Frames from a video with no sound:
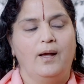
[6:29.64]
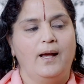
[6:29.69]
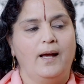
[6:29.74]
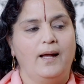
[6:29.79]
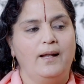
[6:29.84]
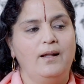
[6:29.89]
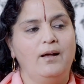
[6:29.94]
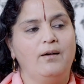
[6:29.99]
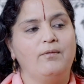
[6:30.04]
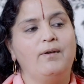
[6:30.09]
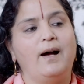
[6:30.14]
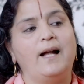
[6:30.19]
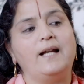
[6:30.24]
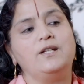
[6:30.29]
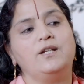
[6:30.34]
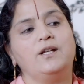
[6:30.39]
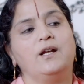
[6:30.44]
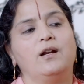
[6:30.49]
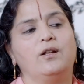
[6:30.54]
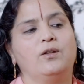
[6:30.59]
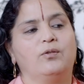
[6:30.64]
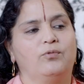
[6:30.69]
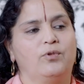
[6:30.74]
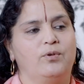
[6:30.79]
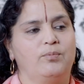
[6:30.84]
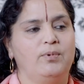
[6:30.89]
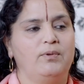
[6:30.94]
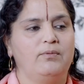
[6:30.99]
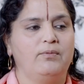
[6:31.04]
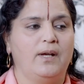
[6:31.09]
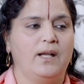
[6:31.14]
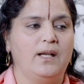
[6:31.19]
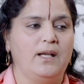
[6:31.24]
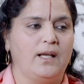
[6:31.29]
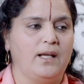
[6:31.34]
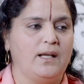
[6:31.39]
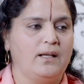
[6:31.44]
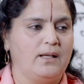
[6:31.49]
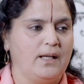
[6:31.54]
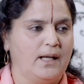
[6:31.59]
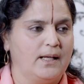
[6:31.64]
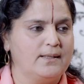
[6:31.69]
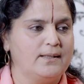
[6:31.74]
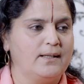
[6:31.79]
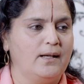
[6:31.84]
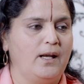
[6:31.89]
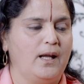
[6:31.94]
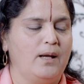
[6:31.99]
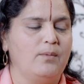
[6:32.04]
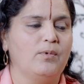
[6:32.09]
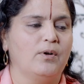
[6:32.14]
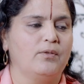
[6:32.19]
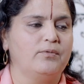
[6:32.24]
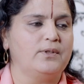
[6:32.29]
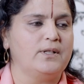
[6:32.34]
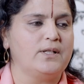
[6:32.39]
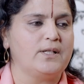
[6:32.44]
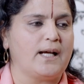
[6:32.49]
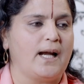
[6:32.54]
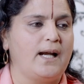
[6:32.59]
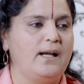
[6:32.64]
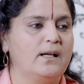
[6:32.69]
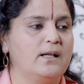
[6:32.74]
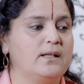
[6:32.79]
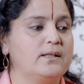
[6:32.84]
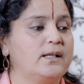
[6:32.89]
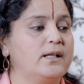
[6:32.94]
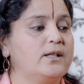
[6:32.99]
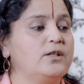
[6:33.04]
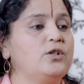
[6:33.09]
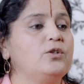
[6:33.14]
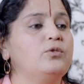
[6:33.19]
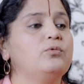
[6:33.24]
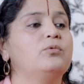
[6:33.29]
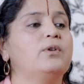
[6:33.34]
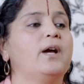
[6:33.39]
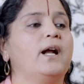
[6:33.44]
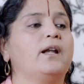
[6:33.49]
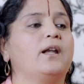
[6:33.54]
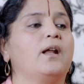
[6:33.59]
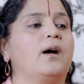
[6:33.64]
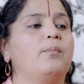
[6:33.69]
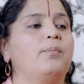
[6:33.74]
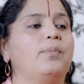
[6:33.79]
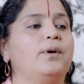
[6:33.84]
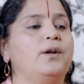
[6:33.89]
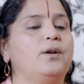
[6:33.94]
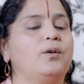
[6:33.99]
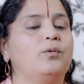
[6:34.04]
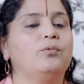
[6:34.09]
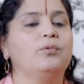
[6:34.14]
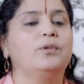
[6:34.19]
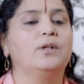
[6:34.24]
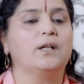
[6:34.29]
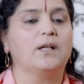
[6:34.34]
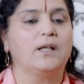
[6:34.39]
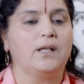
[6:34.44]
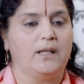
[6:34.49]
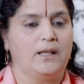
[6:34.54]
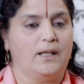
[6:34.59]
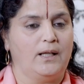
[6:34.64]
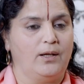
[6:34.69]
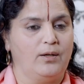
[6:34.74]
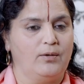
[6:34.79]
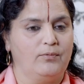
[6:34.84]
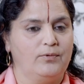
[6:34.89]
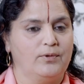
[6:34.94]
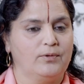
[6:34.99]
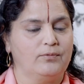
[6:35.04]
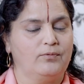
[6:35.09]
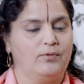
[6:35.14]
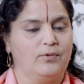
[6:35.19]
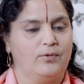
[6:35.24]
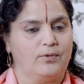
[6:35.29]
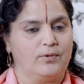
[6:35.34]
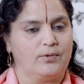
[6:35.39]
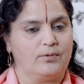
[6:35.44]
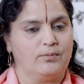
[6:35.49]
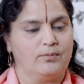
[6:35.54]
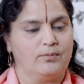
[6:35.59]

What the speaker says: And the vachyarth would be when he takes the name of the child and says, you get up and do the cleaning of the floor.